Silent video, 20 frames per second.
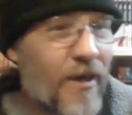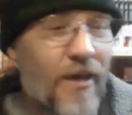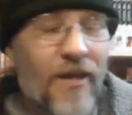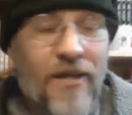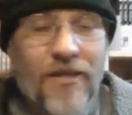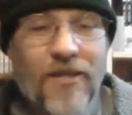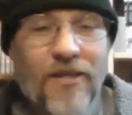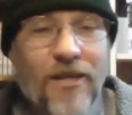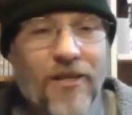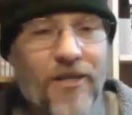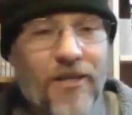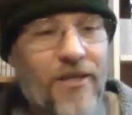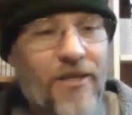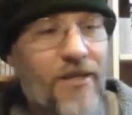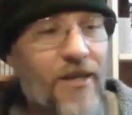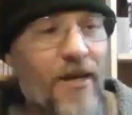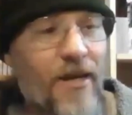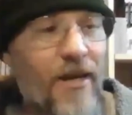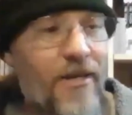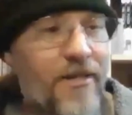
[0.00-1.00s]
Such a
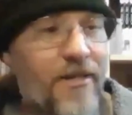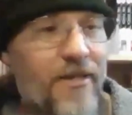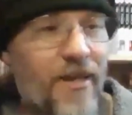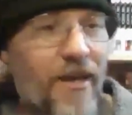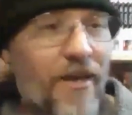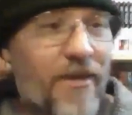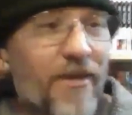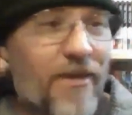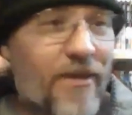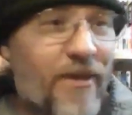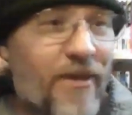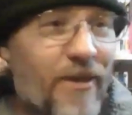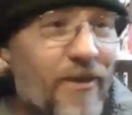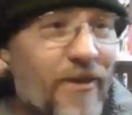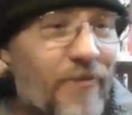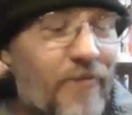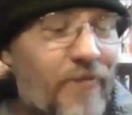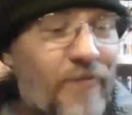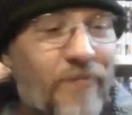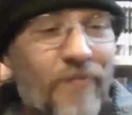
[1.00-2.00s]
sad
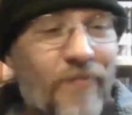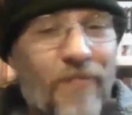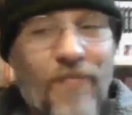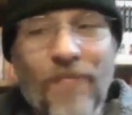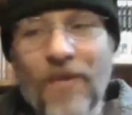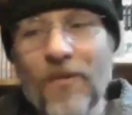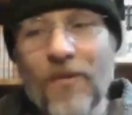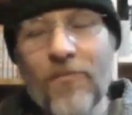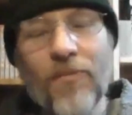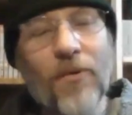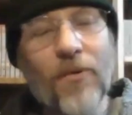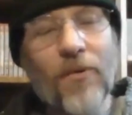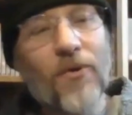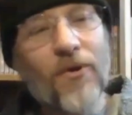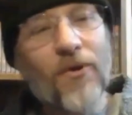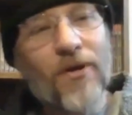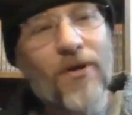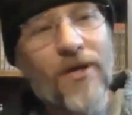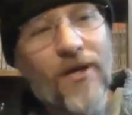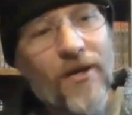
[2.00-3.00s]
thing. But
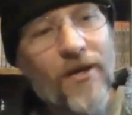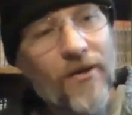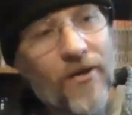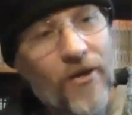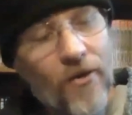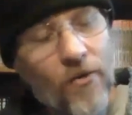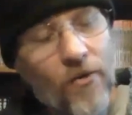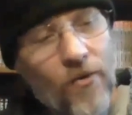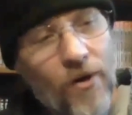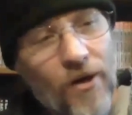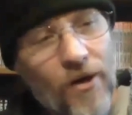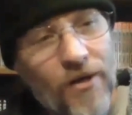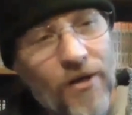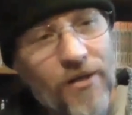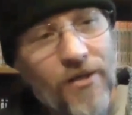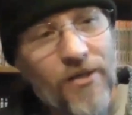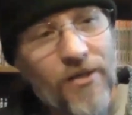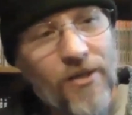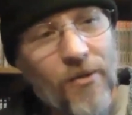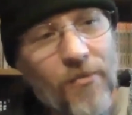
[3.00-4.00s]
we'll go on
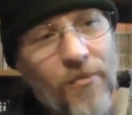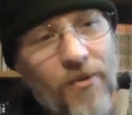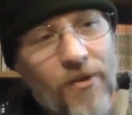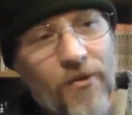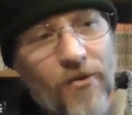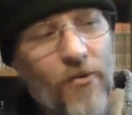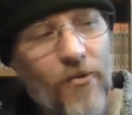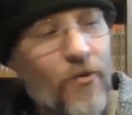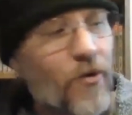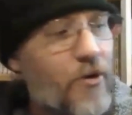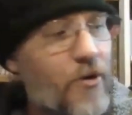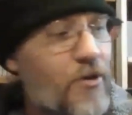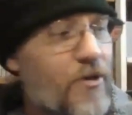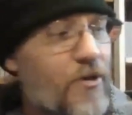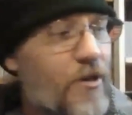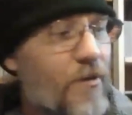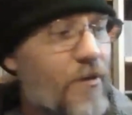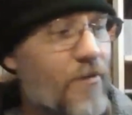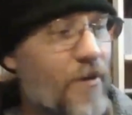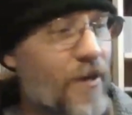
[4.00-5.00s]
to some of the newer
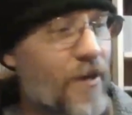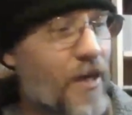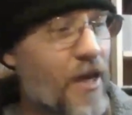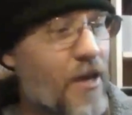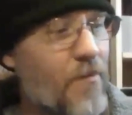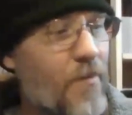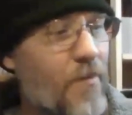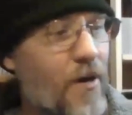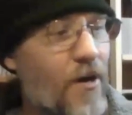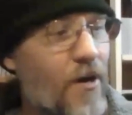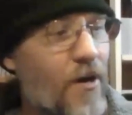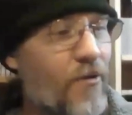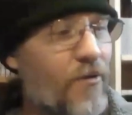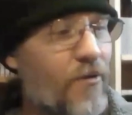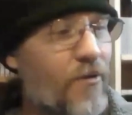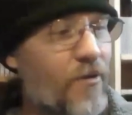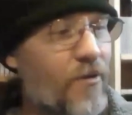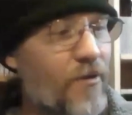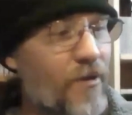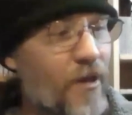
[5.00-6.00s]
stuff that came out
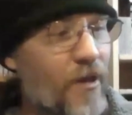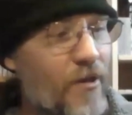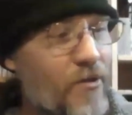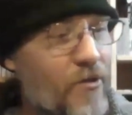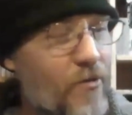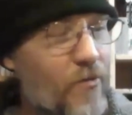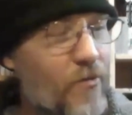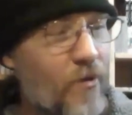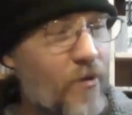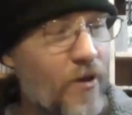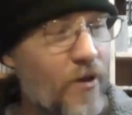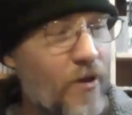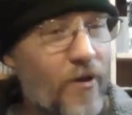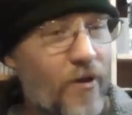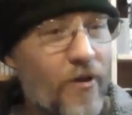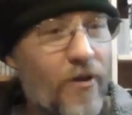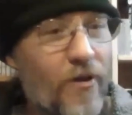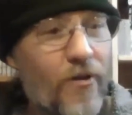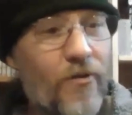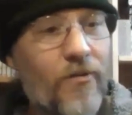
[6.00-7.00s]
not too long
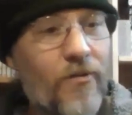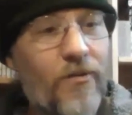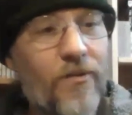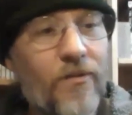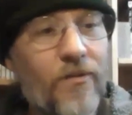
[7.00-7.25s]
ago.